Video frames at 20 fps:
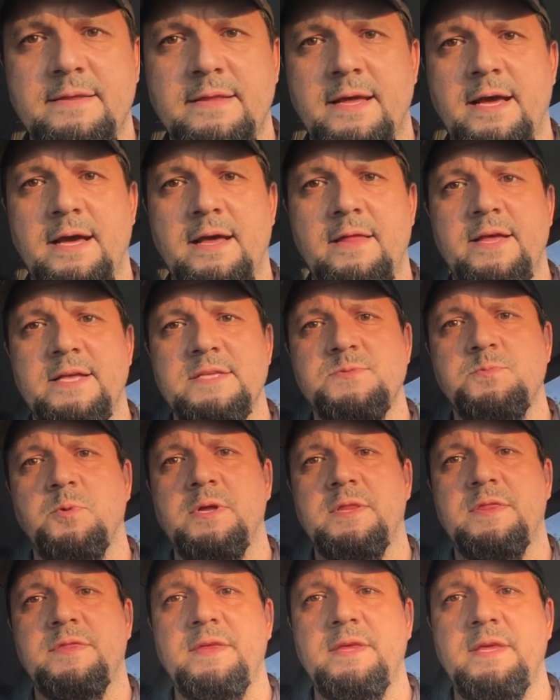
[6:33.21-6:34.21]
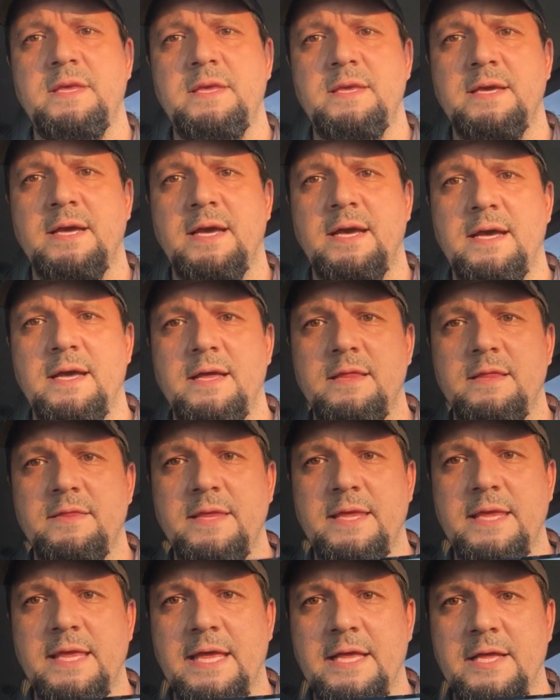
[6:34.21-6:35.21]
That's what the
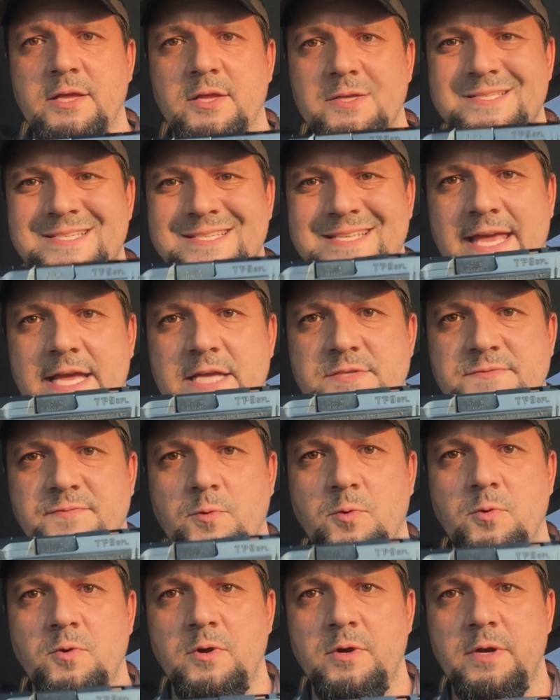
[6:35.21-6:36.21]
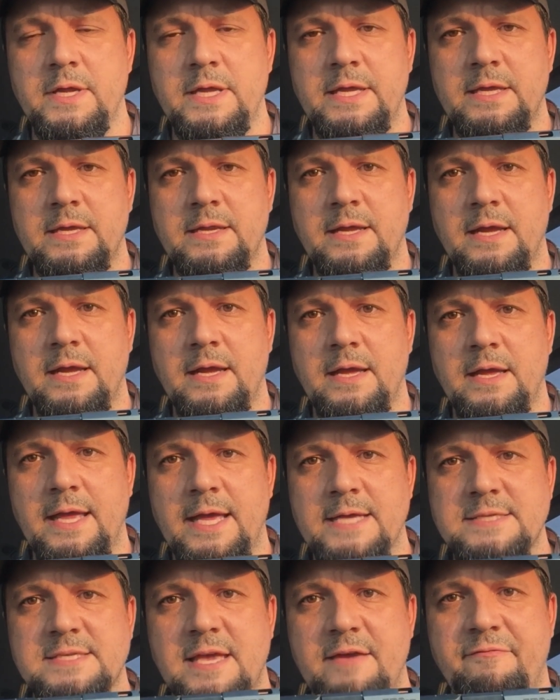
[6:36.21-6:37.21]
L stands for in
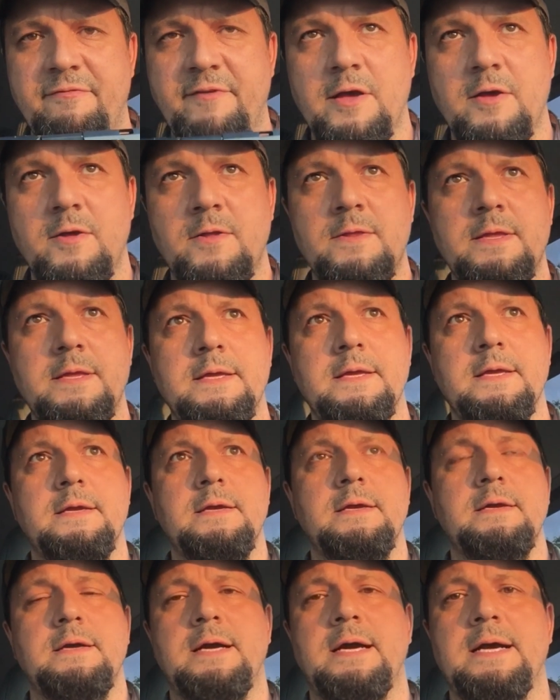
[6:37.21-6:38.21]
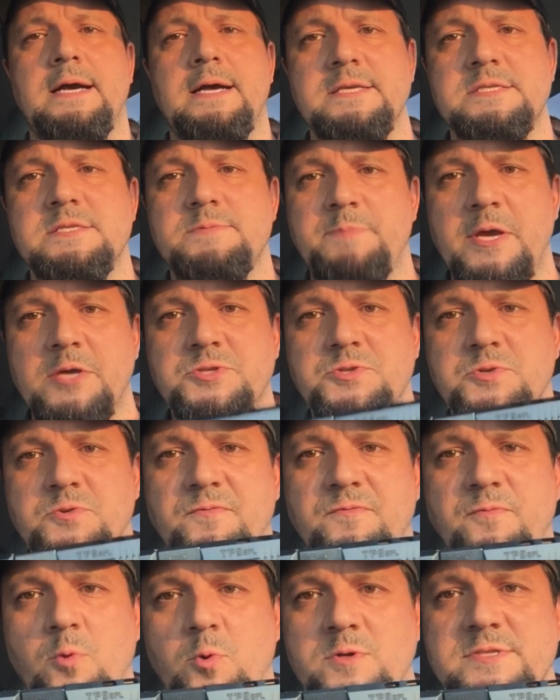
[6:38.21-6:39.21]
SFL,
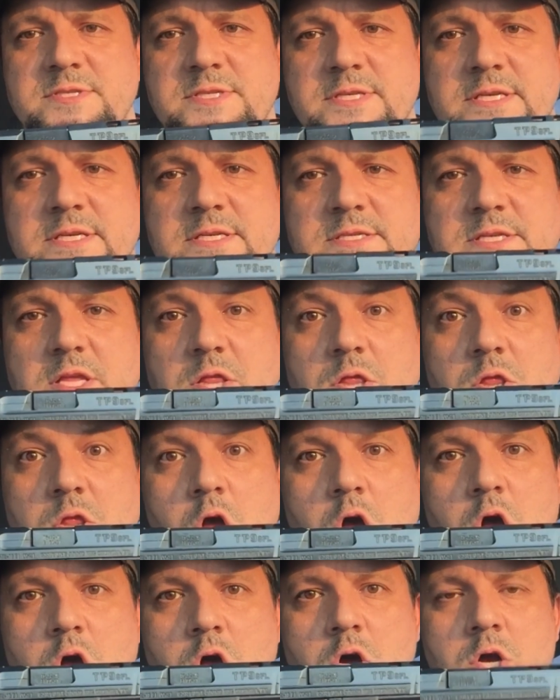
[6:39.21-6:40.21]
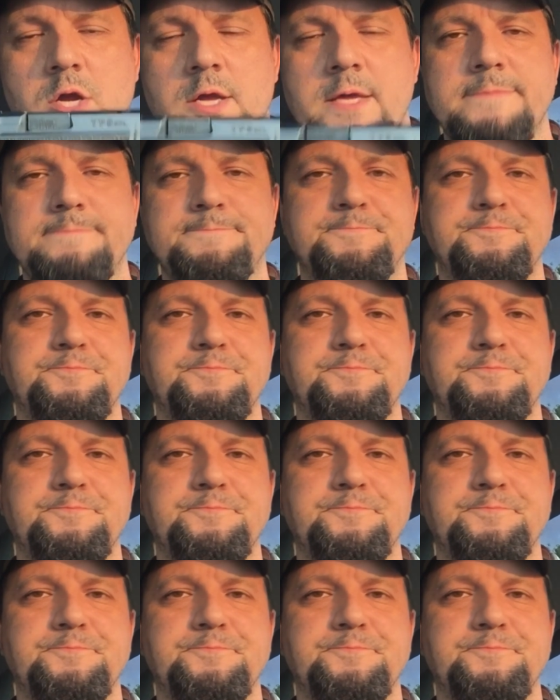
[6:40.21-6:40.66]
Special Forces Long.